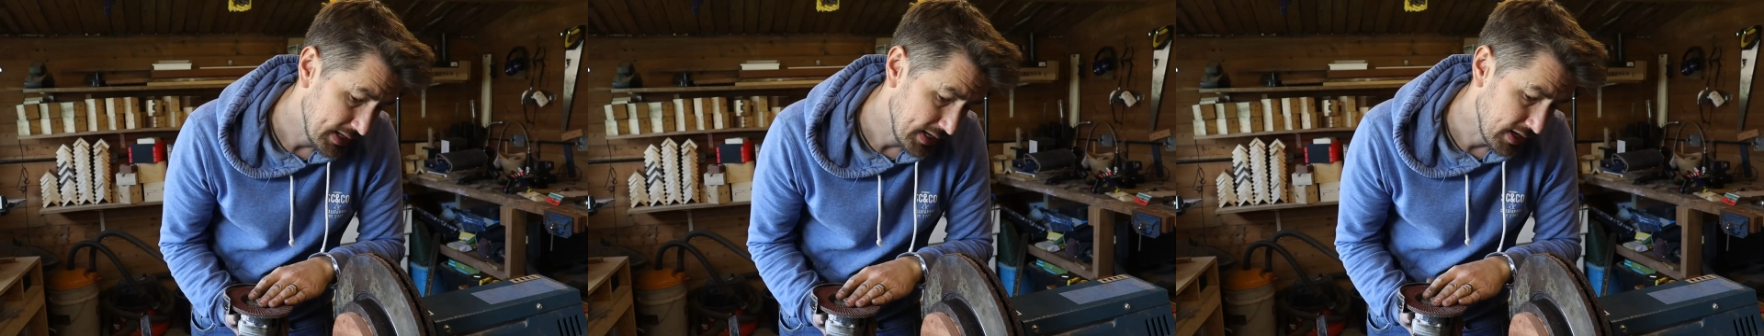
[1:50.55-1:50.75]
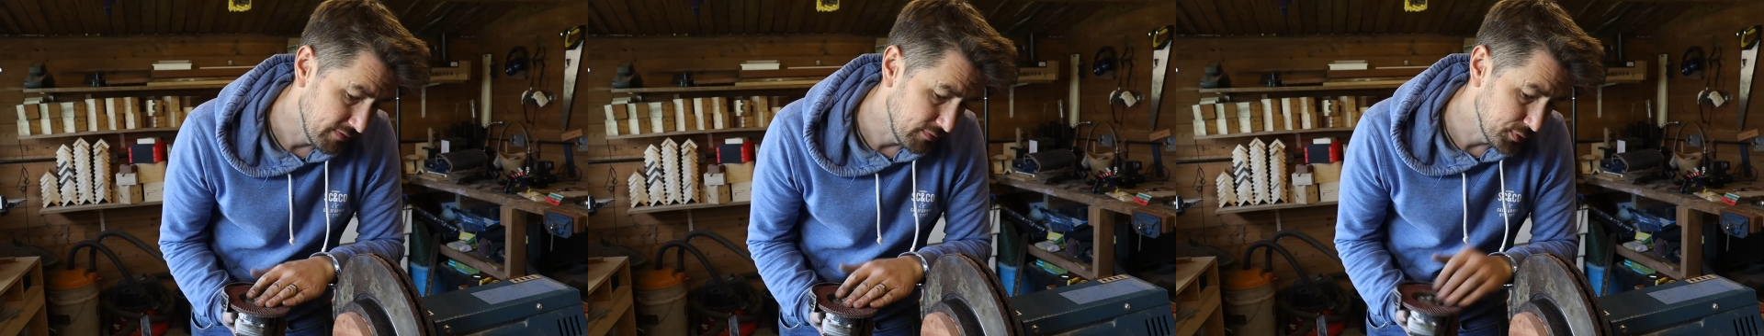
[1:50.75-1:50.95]

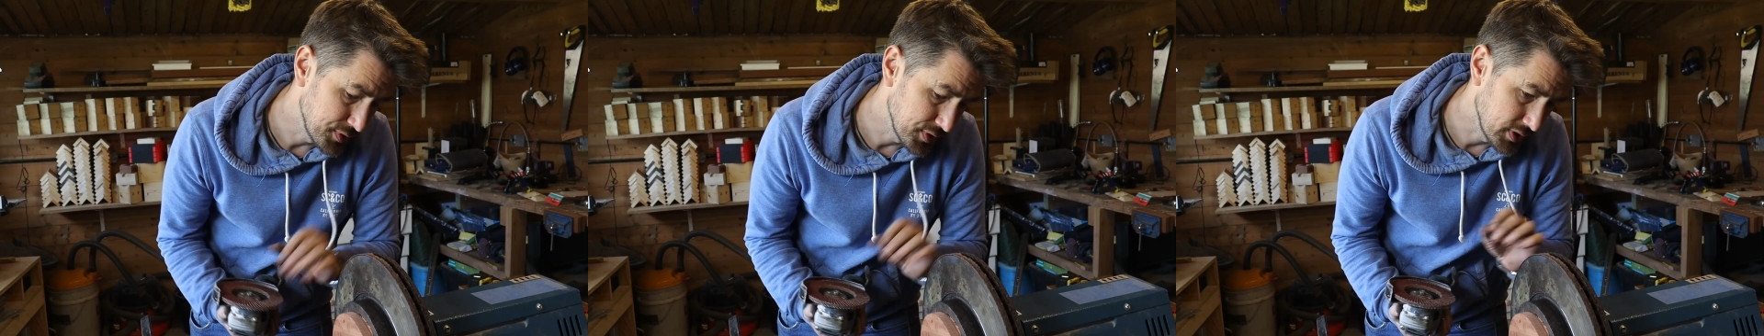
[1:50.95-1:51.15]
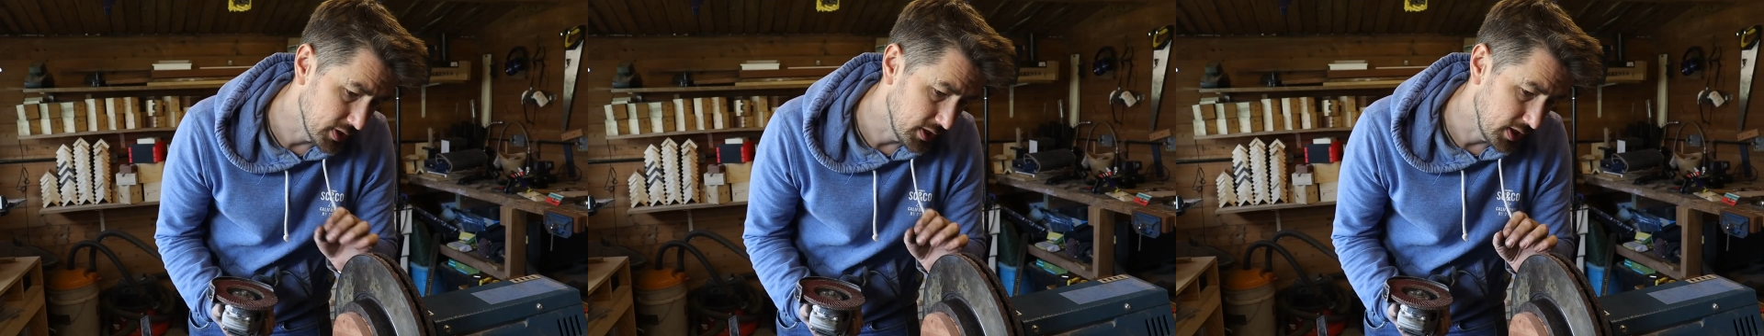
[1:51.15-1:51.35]
and I've
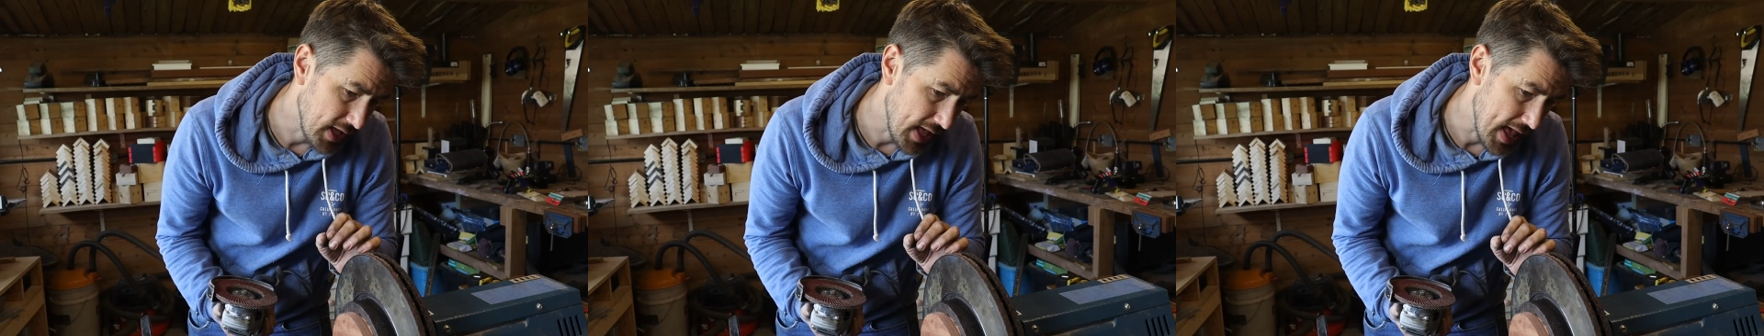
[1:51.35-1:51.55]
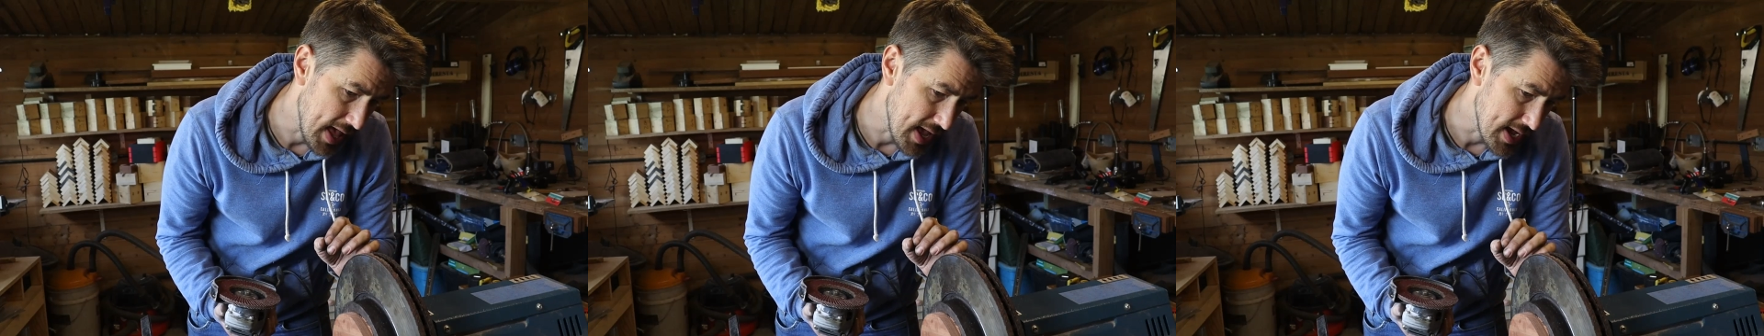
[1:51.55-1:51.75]
also got
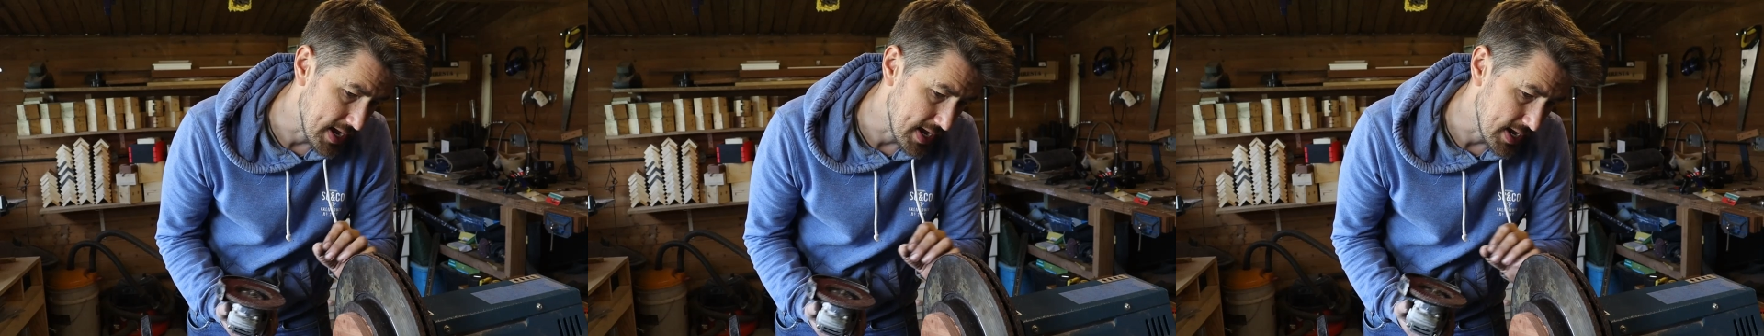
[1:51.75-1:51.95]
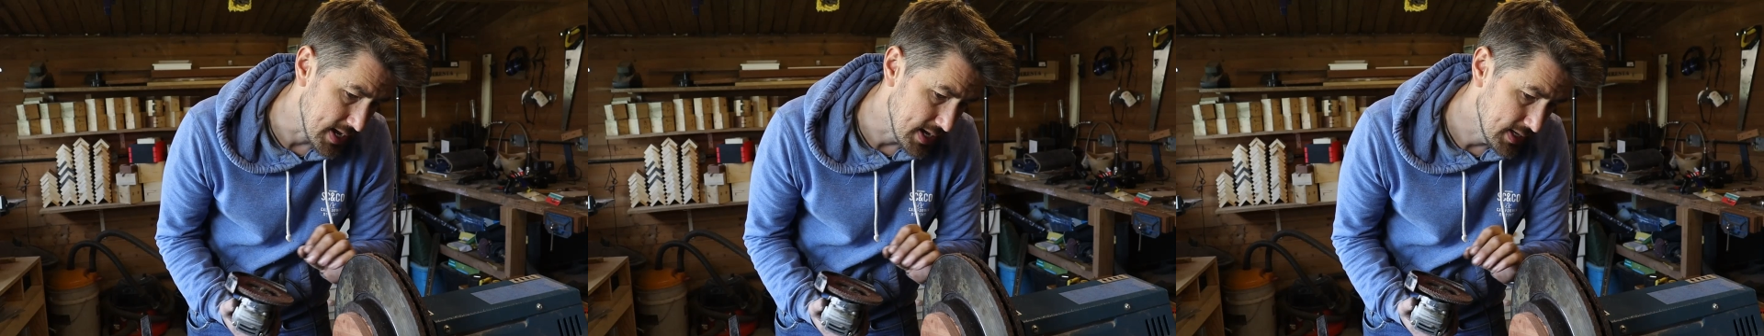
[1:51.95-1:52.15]

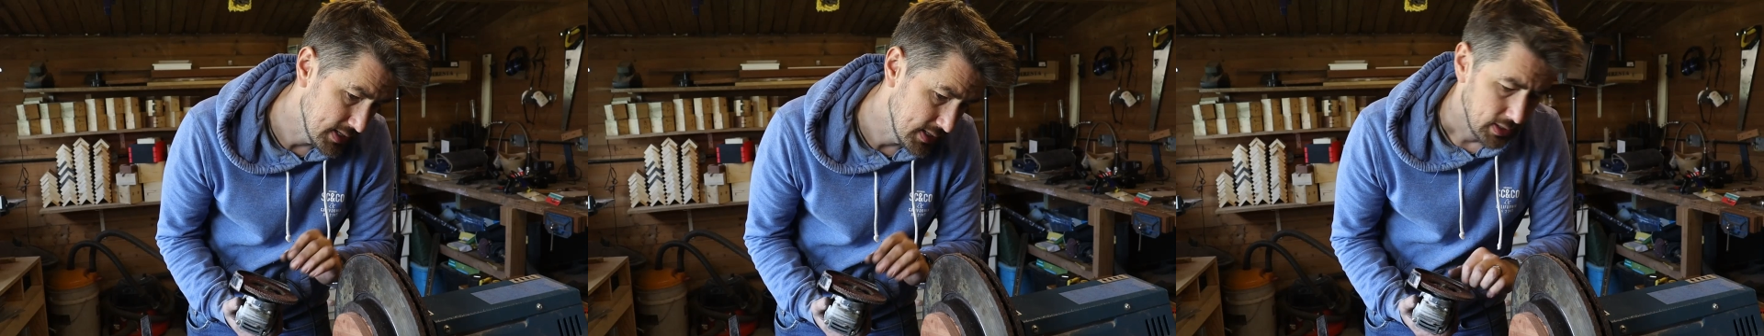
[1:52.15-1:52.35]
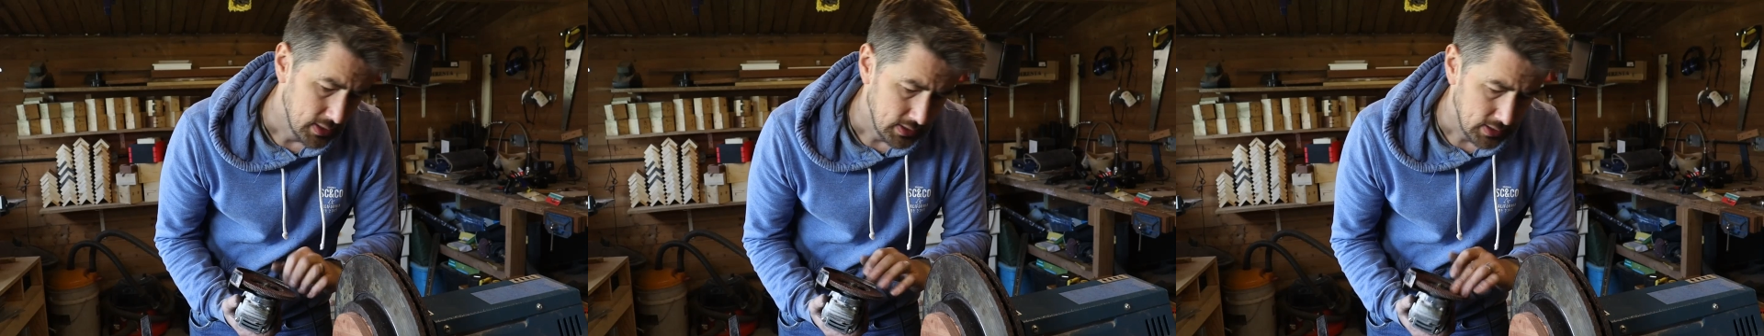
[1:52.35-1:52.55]
a
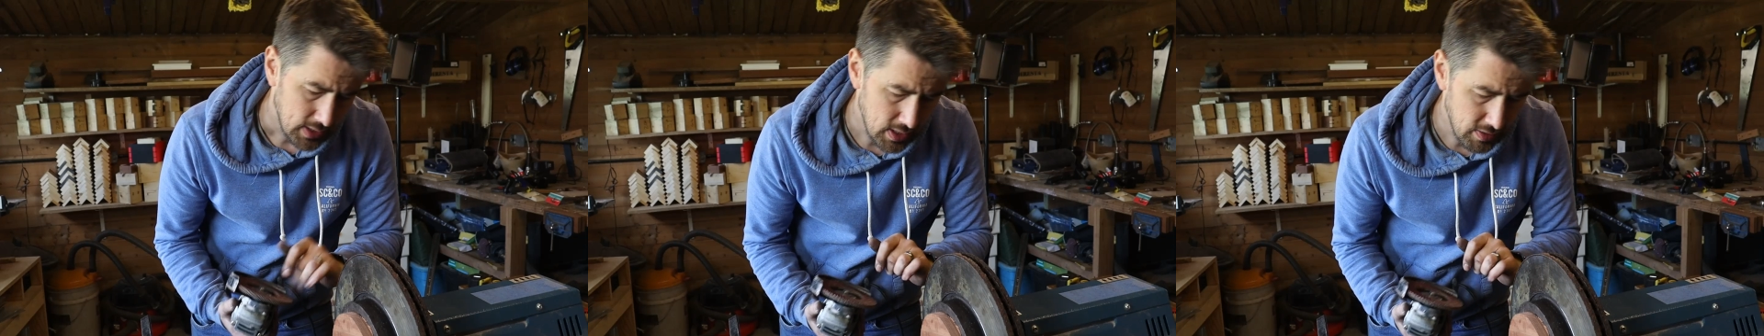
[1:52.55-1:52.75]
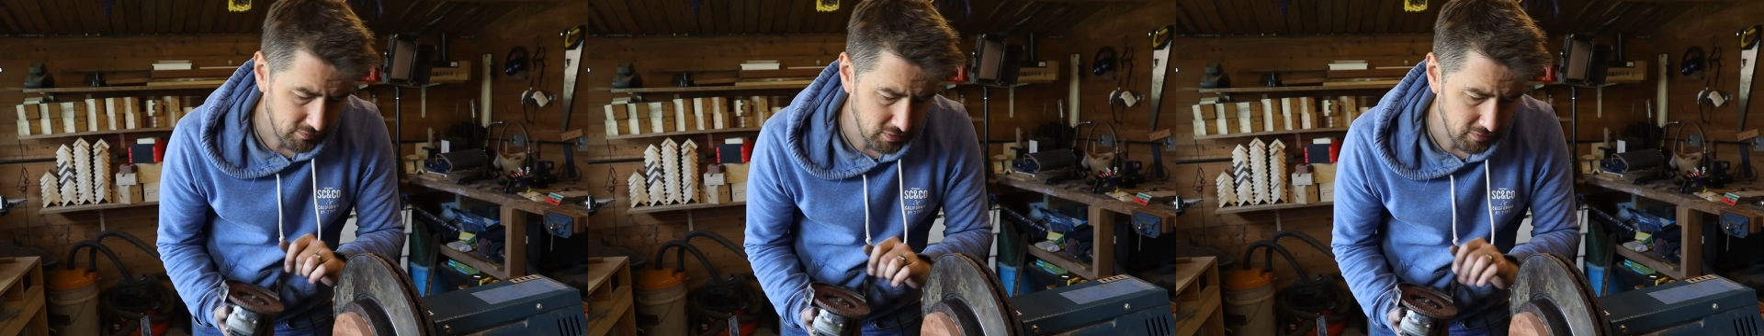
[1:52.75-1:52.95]

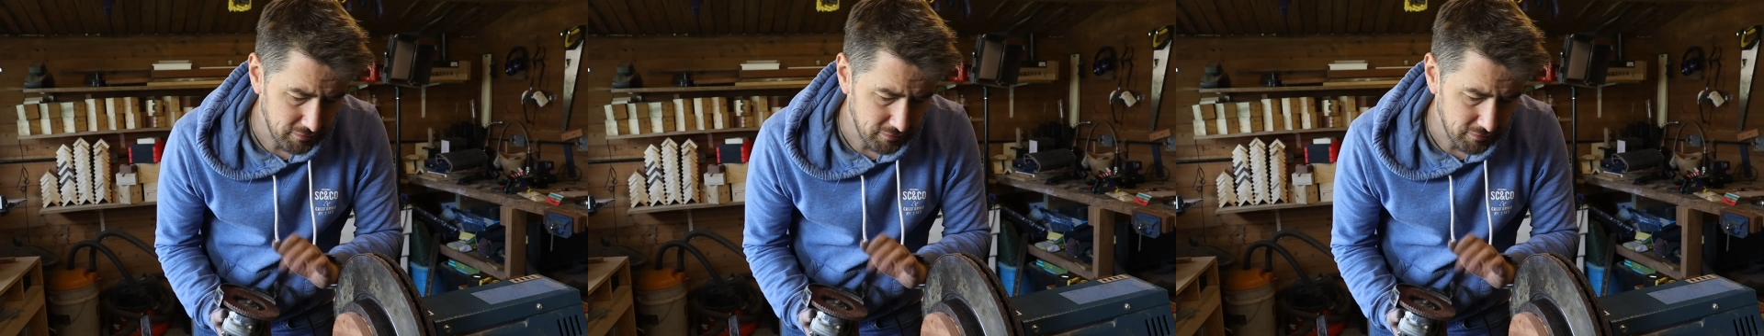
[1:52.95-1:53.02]
oh I've got